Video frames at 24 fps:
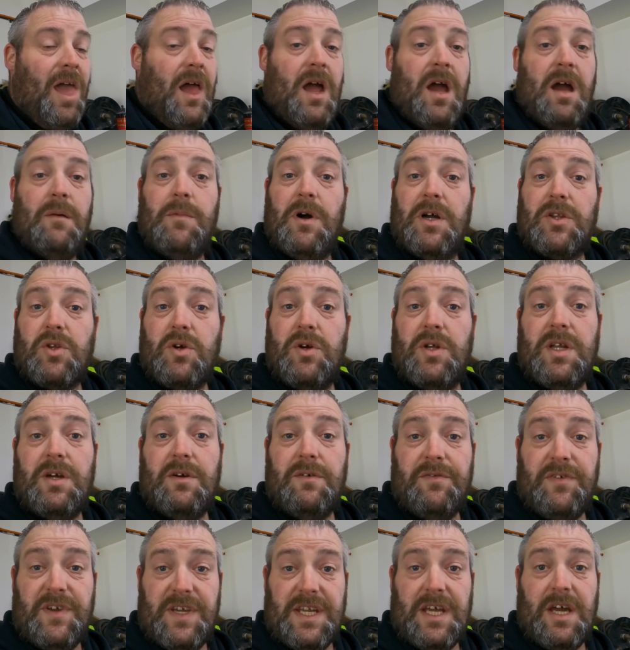little
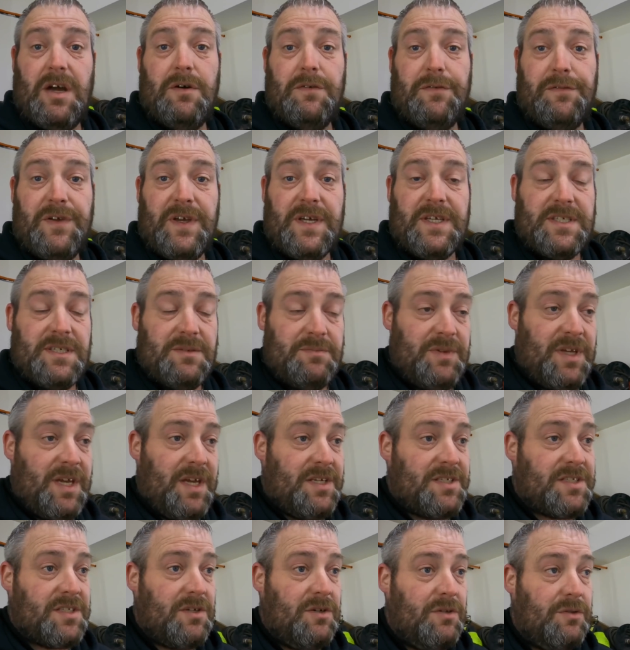video of fixing my
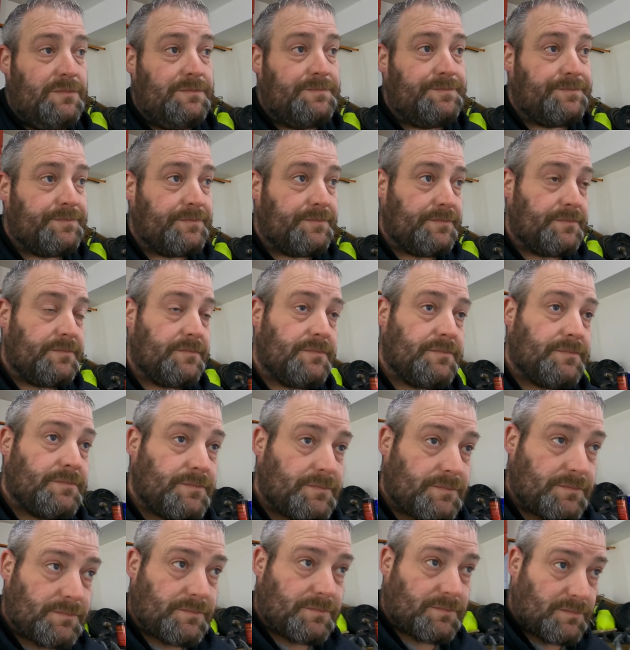Escort,
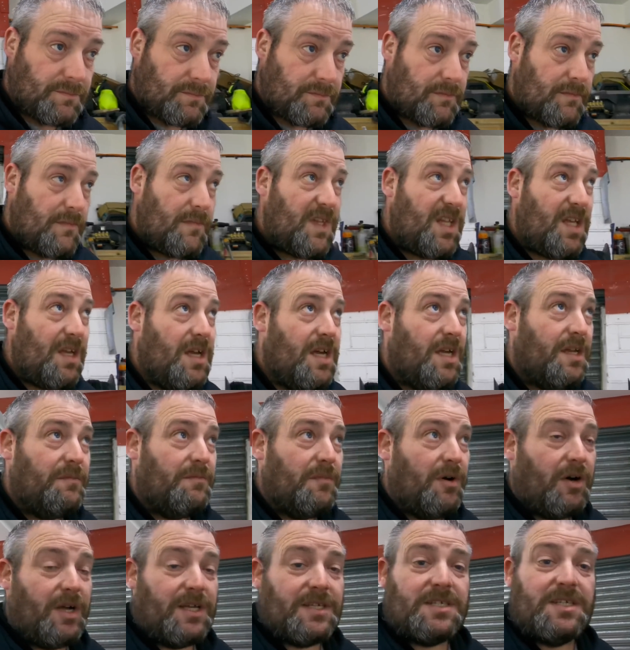and I
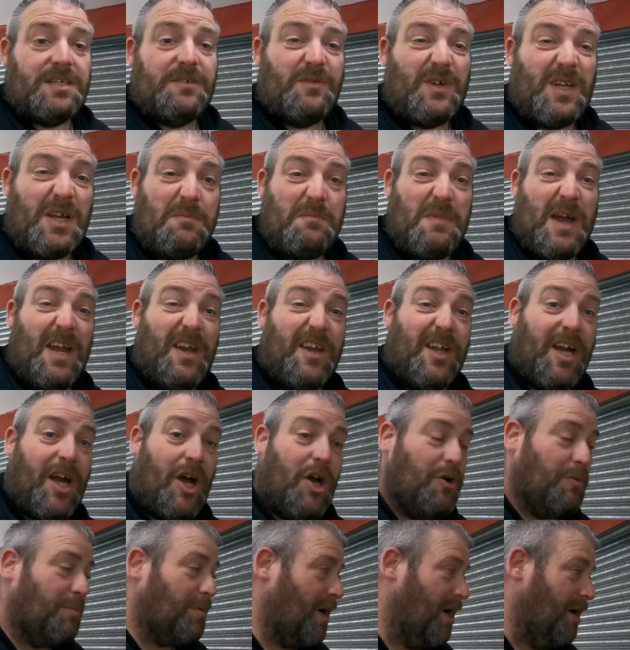might see if we can mount a
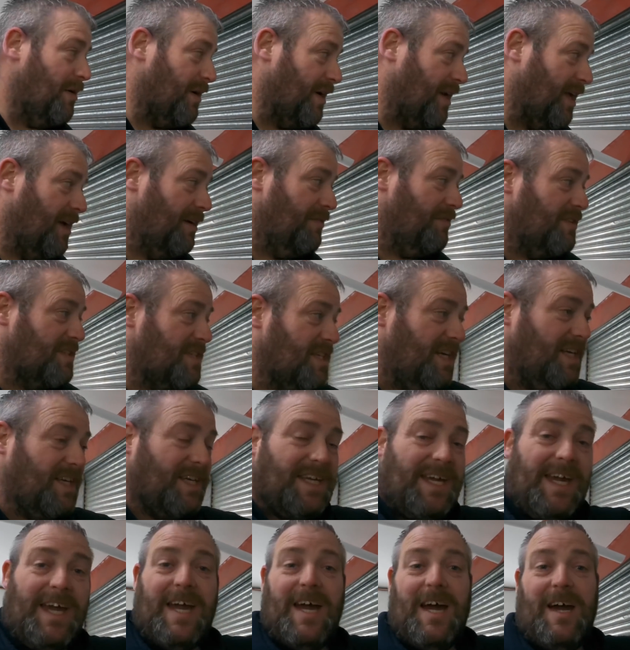GoPro in it if I take
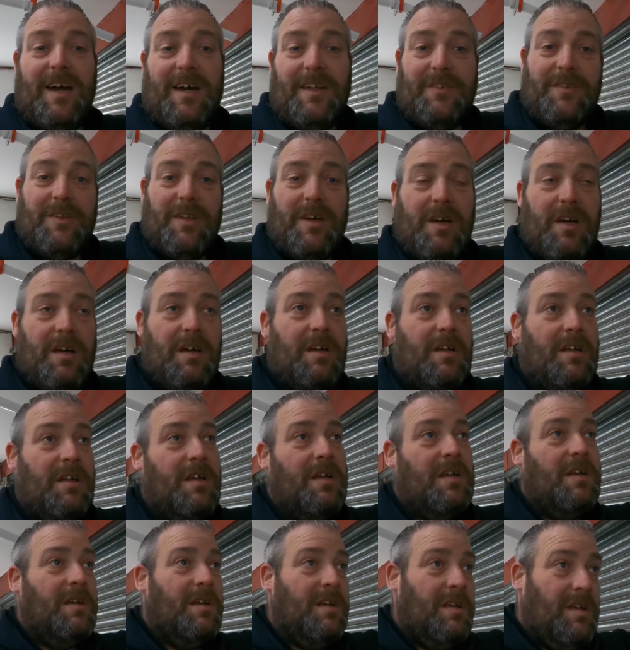it out, and
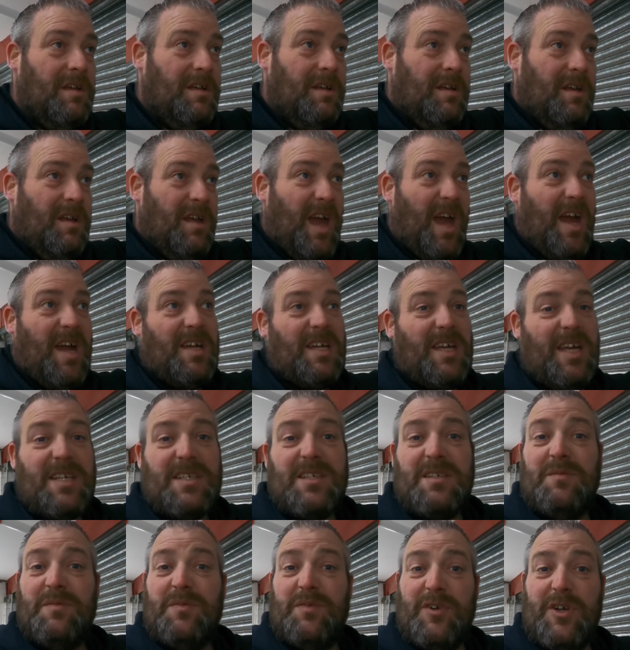yeah, get
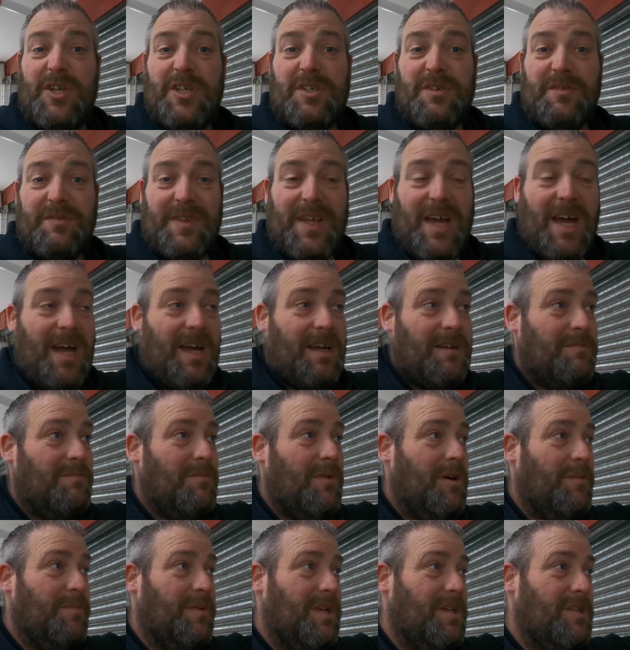some footage of that.
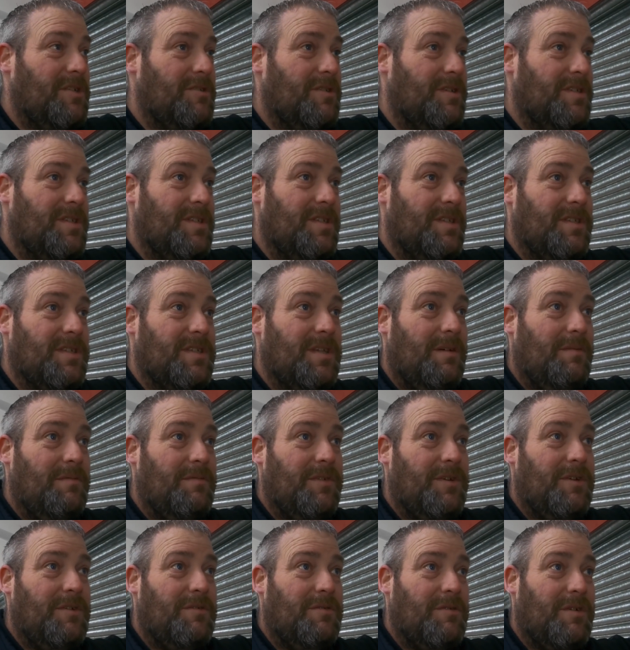Might be interesting to some of
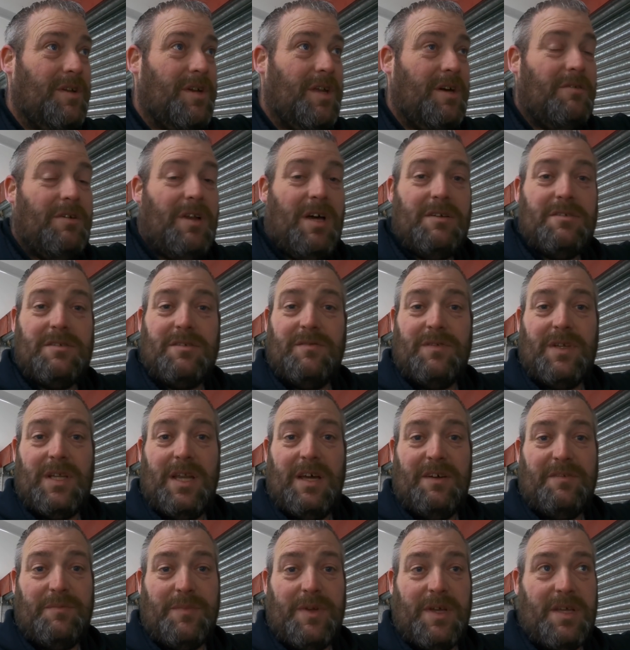you. I know loads of you
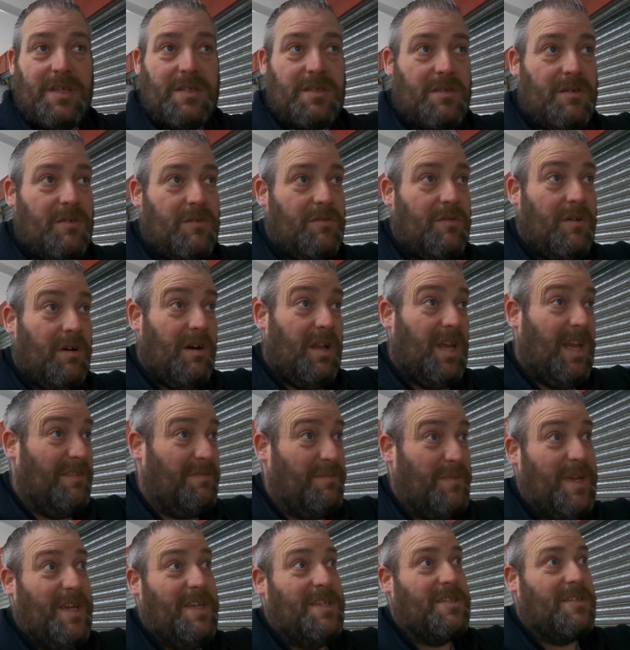love my Escort. I love
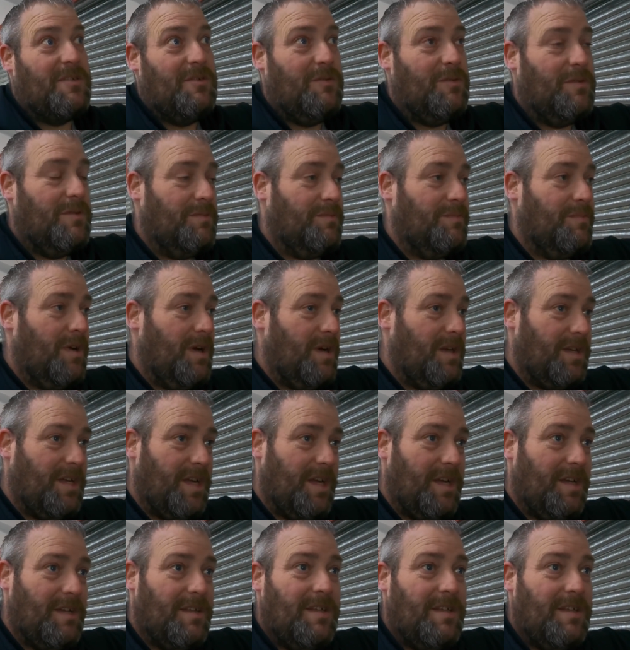my Escort, but yeah,